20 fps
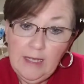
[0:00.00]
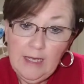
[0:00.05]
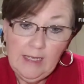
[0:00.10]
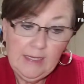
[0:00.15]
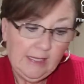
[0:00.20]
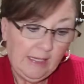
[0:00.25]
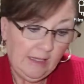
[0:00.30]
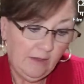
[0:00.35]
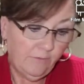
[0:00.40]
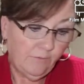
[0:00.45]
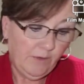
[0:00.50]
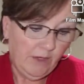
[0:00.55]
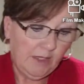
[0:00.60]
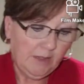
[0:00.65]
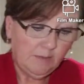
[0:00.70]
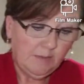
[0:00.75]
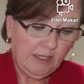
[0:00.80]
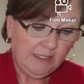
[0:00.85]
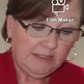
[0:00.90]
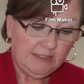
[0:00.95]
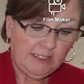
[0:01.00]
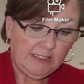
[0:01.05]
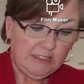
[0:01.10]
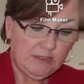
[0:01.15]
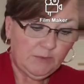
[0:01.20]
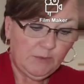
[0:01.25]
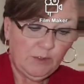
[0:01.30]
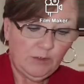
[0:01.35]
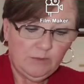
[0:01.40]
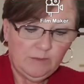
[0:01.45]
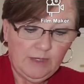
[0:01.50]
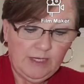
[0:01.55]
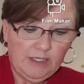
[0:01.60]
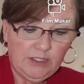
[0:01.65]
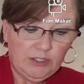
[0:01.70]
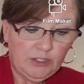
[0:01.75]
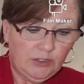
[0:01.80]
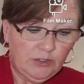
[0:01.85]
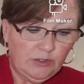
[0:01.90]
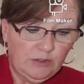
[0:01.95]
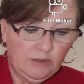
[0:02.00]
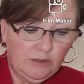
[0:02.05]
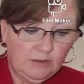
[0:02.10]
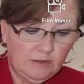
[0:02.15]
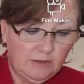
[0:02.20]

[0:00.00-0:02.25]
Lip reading: I can't find my teaspoon measure.